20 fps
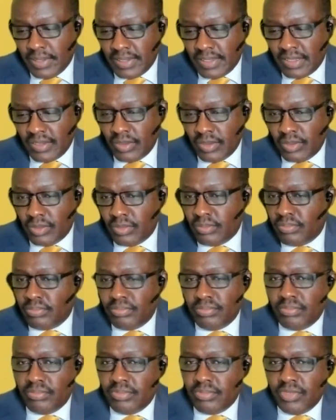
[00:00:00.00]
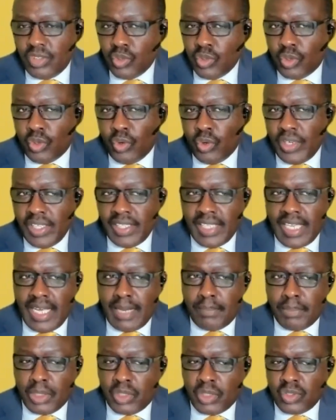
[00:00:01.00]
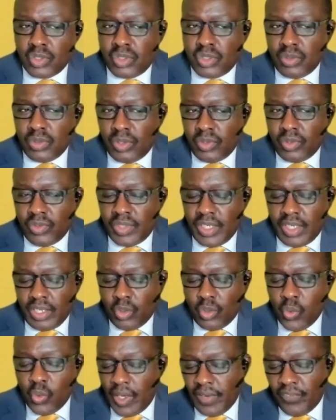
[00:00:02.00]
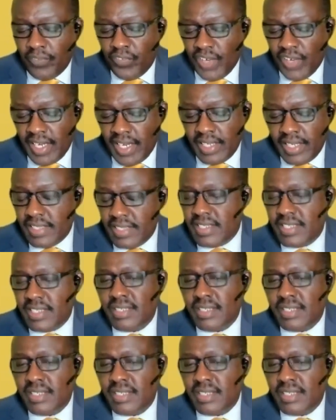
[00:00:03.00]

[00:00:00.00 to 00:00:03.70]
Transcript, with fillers: So you're going there because you are already qualified,